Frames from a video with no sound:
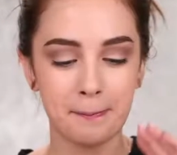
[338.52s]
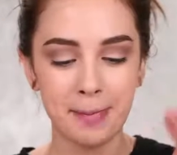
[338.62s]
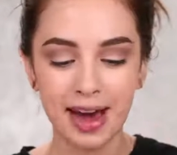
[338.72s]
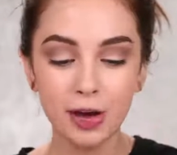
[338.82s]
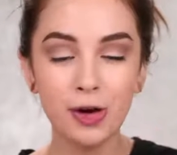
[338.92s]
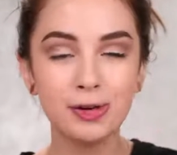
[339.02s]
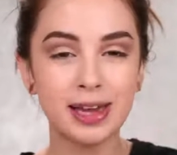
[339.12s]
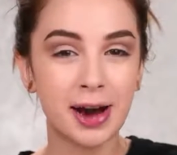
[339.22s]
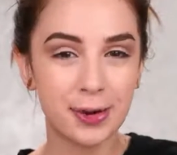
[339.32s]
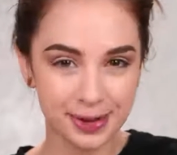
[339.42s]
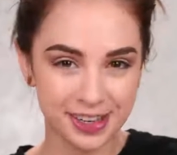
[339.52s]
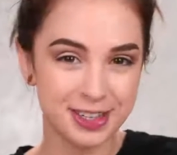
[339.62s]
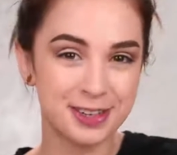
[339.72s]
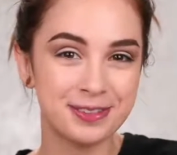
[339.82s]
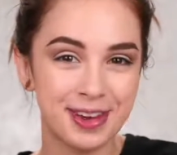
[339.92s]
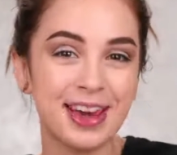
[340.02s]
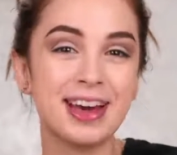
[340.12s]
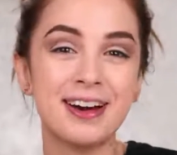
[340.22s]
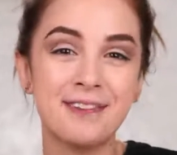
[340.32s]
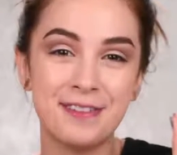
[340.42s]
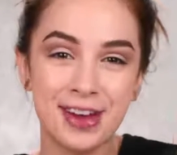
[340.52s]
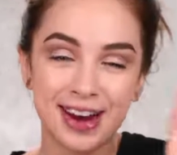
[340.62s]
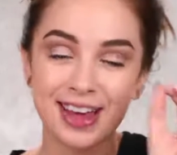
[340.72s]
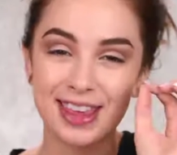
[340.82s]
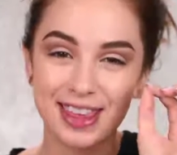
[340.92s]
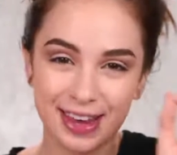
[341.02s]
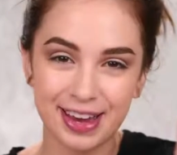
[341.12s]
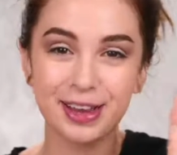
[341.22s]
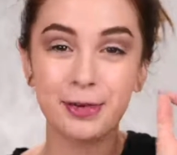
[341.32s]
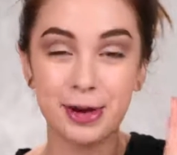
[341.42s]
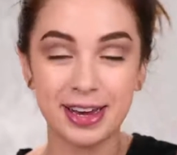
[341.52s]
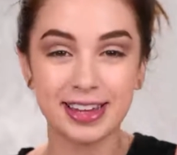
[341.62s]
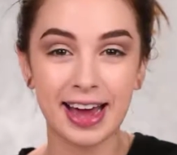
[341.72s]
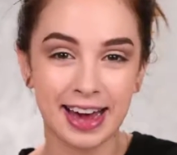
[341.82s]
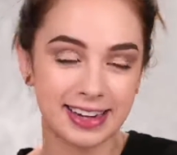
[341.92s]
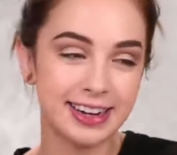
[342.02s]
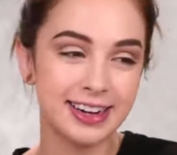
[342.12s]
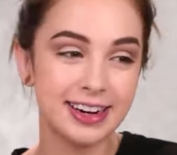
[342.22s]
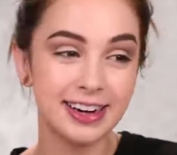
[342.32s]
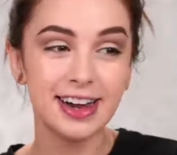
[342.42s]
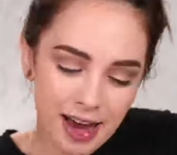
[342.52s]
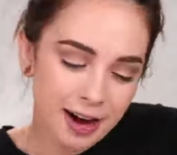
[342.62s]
My goal now is to make a very thin winged eyeliner.